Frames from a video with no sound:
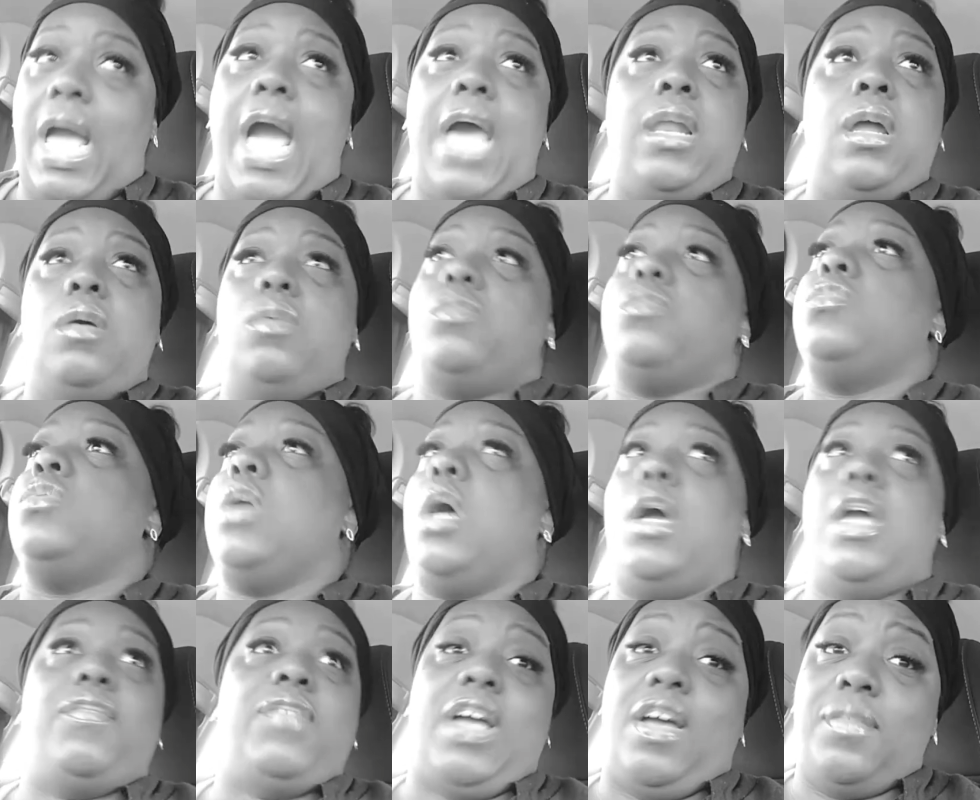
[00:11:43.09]
I don't know
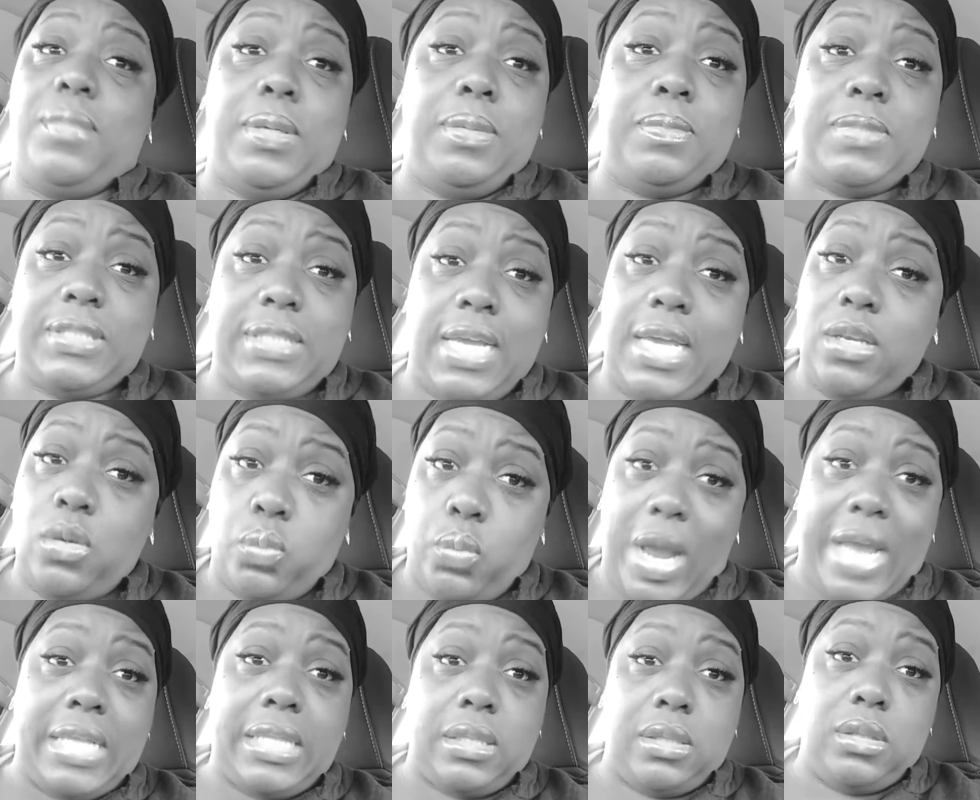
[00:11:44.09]
if I'm even saying the
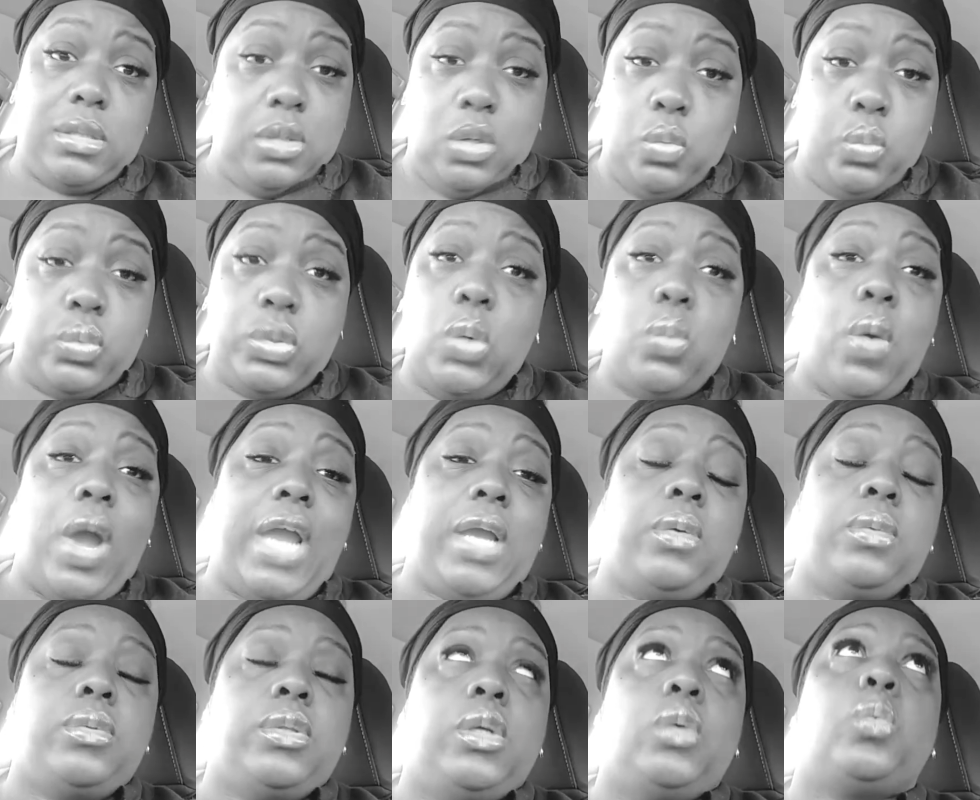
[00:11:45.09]
right the right
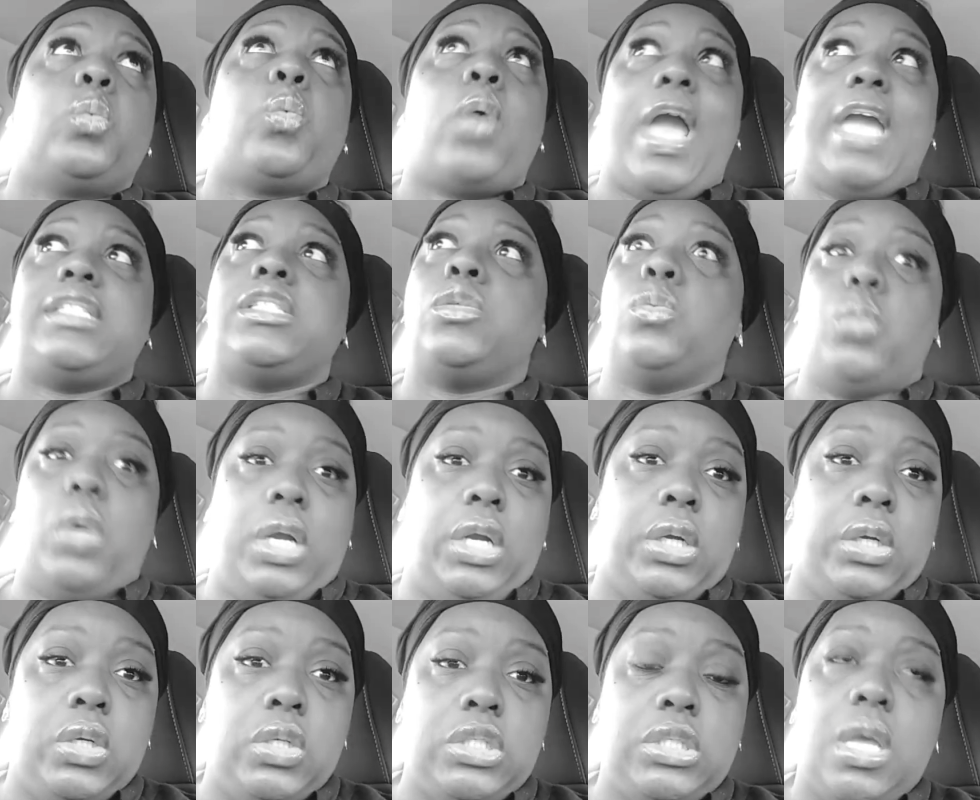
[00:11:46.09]
the right
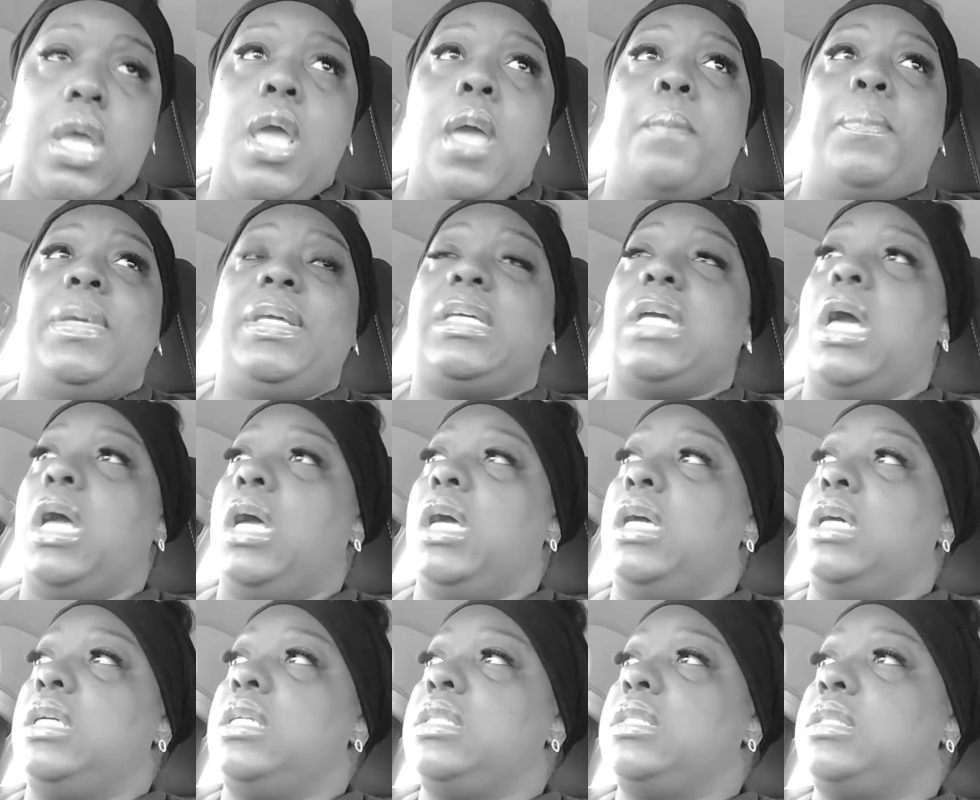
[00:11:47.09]
words
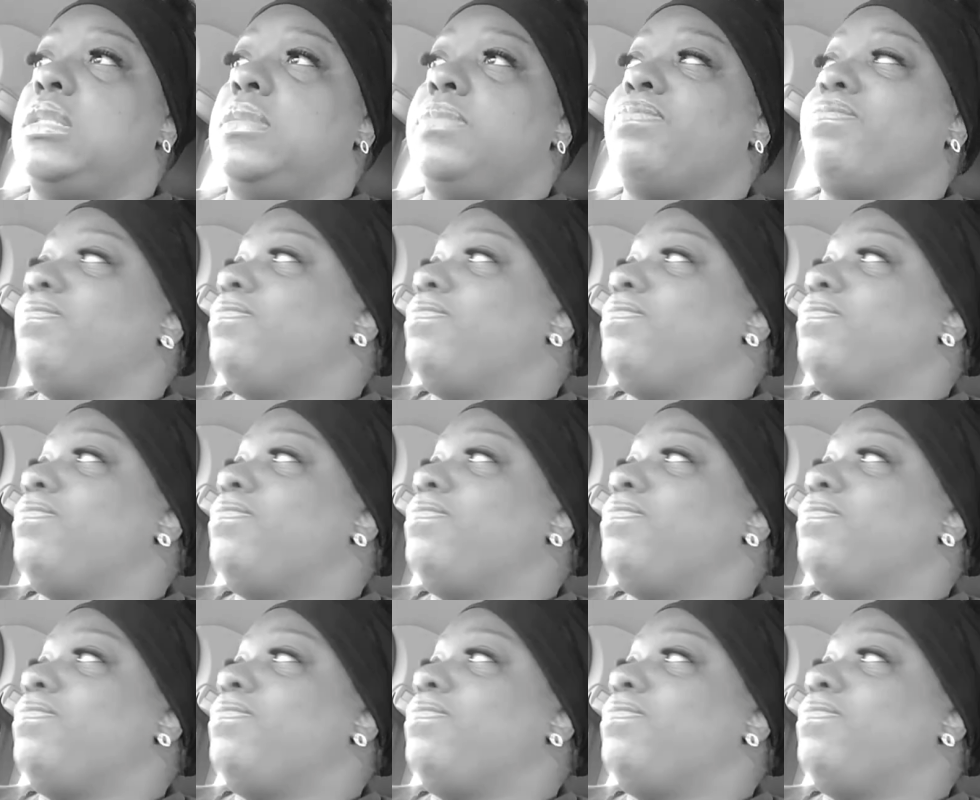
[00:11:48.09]
because